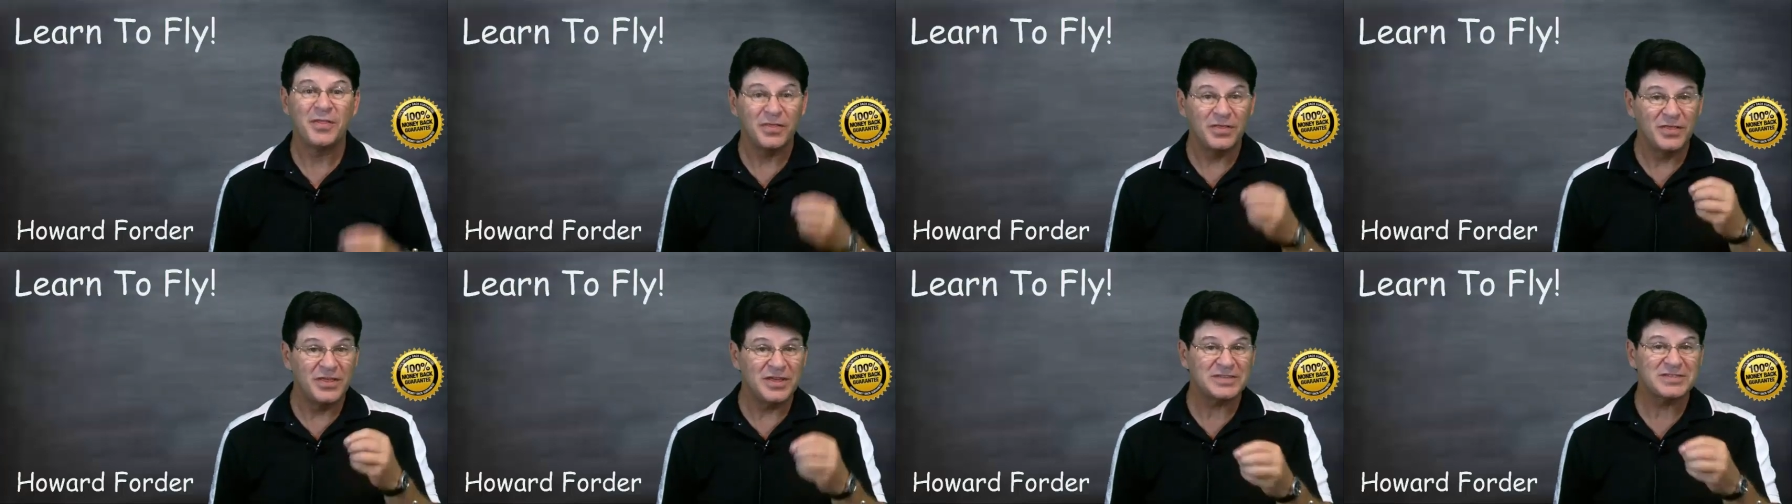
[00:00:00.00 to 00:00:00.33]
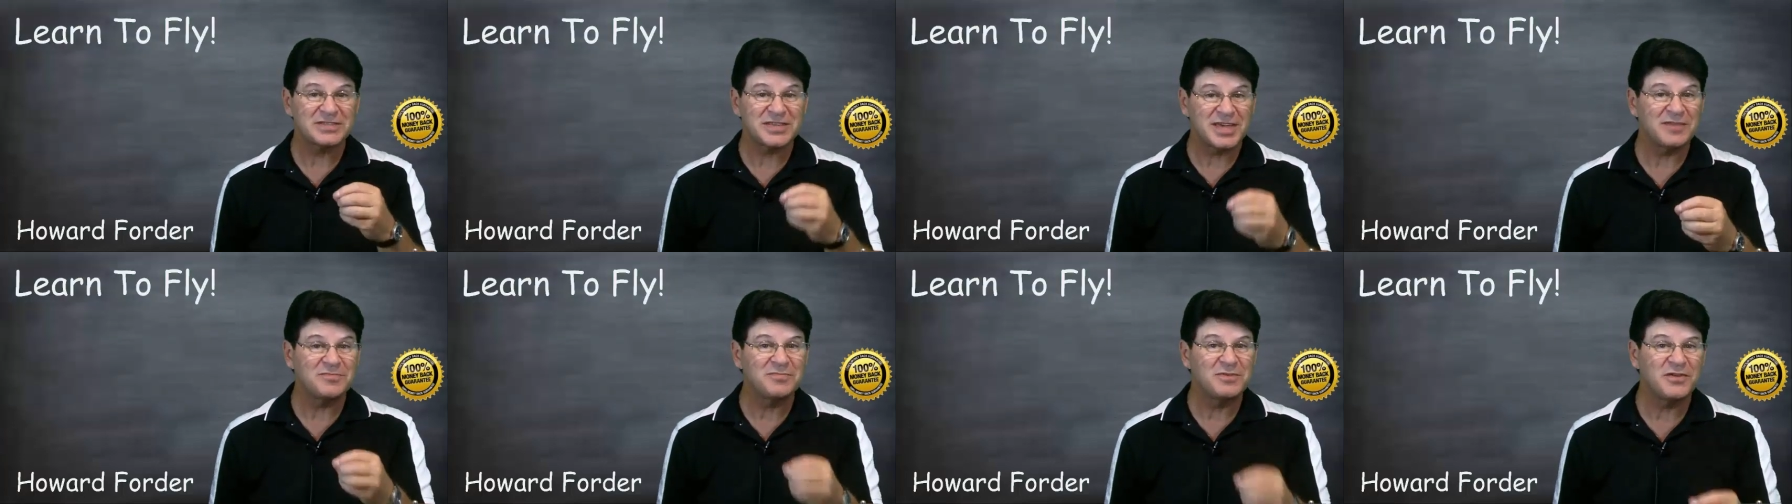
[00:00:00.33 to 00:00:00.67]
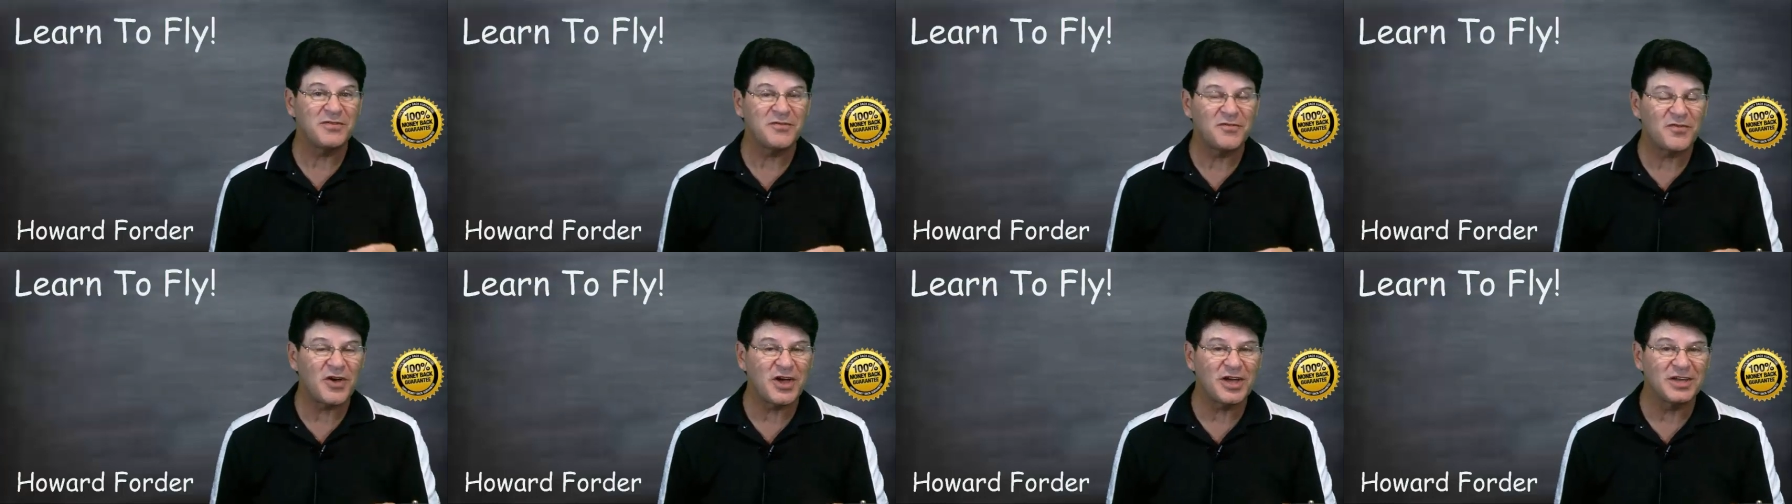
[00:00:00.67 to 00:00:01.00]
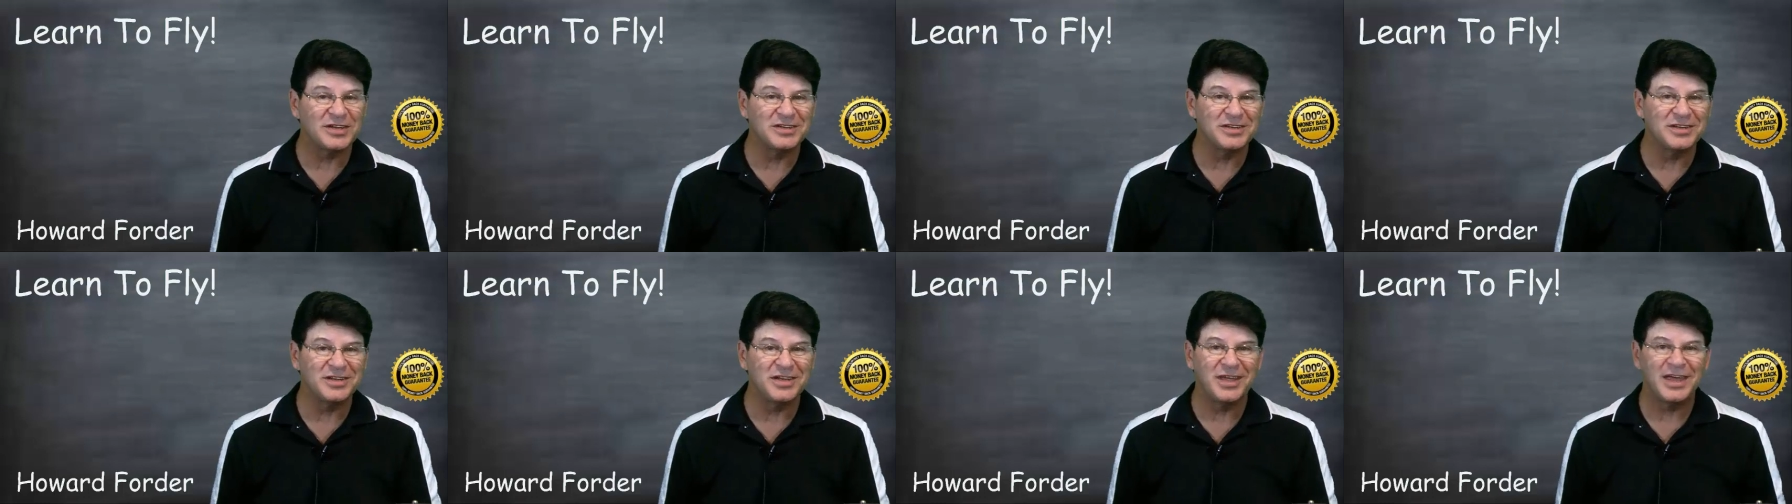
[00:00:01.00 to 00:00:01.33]
This can be
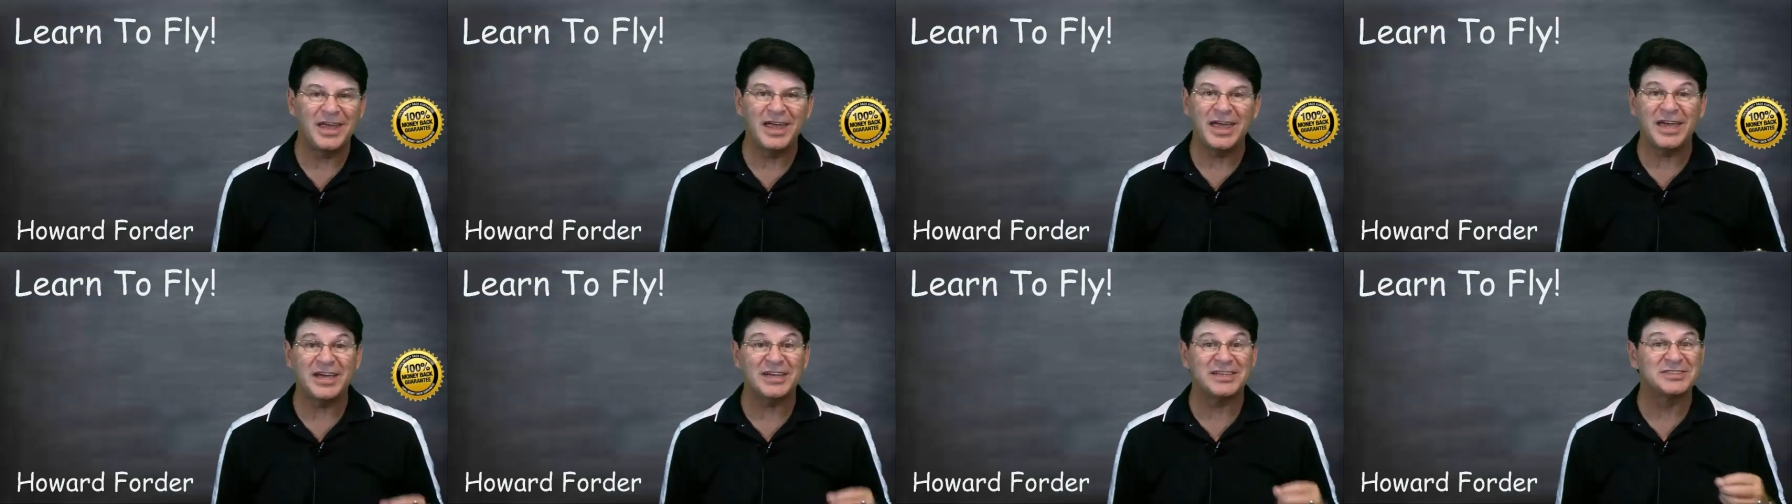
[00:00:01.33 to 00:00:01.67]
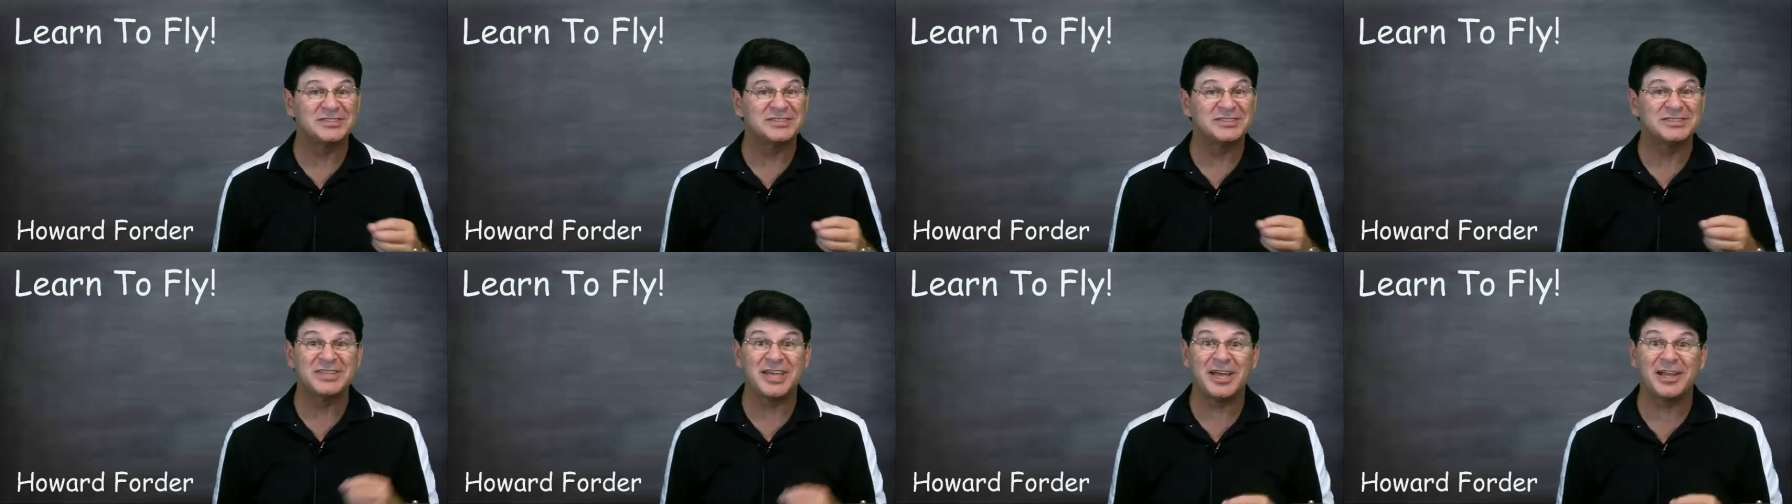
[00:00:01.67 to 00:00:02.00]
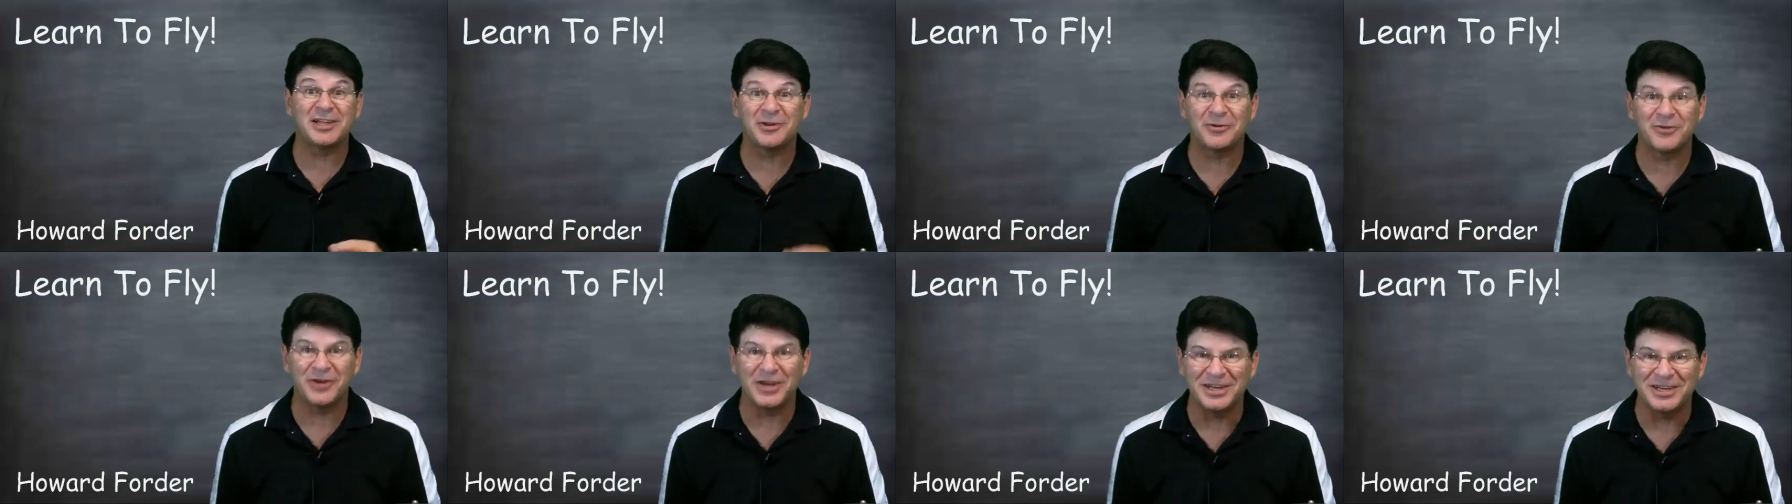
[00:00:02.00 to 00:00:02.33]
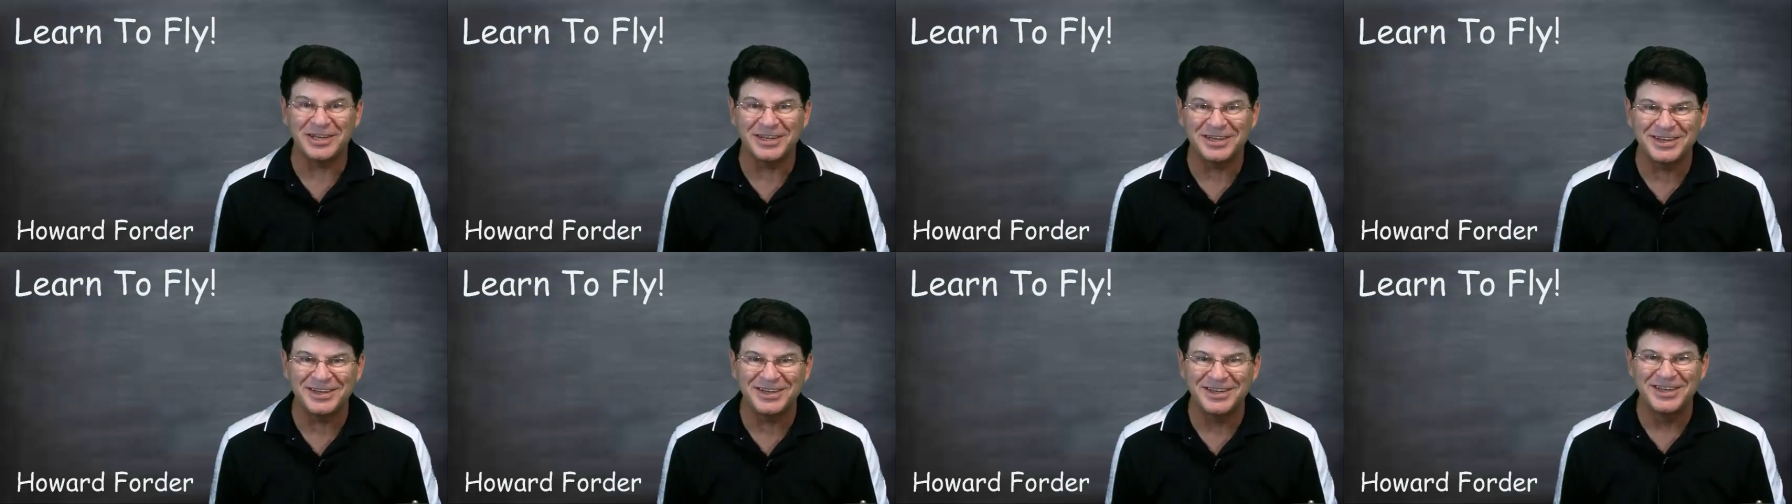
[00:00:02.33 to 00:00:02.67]
fun
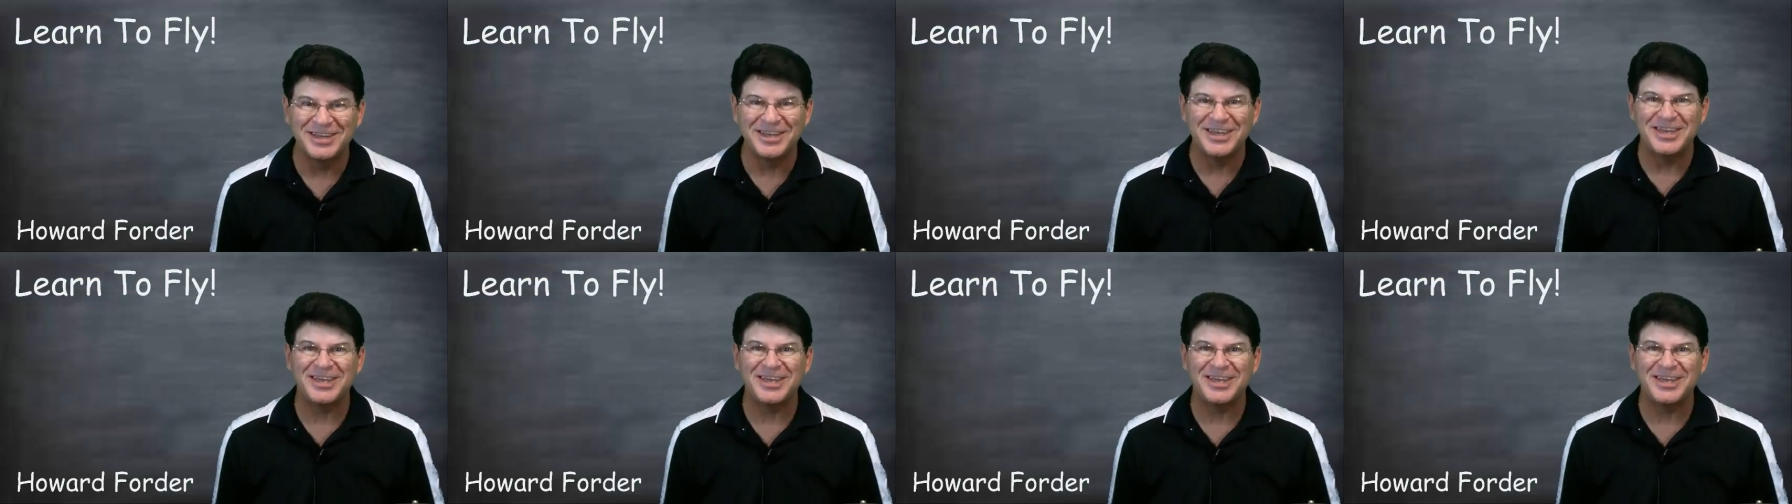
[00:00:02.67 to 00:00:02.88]
exhilarating,